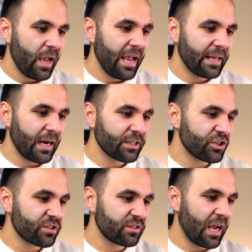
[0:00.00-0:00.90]
and I
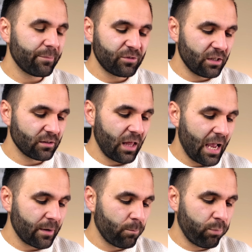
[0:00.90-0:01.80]
just typed in
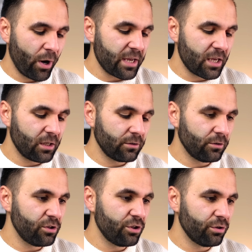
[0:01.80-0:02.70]
like breaking
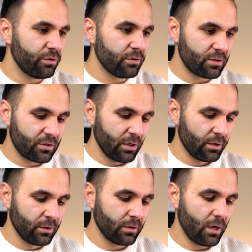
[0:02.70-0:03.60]
news,
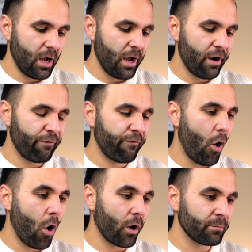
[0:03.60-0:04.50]

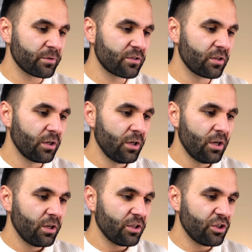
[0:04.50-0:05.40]
farms,
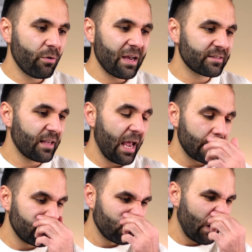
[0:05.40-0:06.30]
USA,
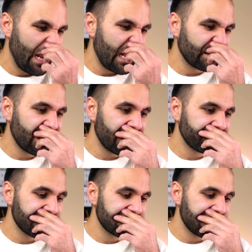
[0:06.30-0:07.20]
right? I typed
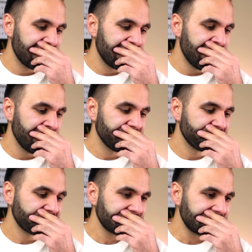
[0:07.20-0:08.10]
this in
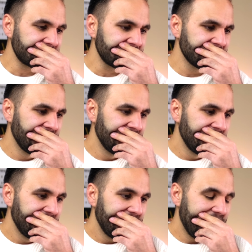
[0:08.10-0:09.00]

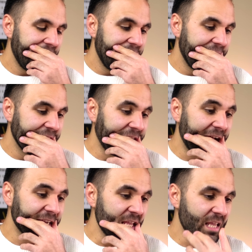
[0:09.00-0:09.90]
and
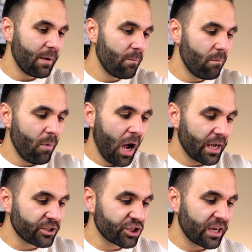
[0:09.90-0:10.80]
I didn't get
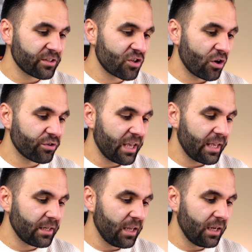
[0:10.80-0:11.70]
much. And so
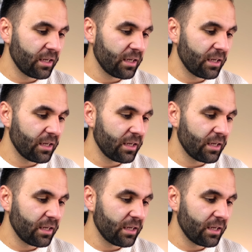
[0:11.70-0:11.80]
then,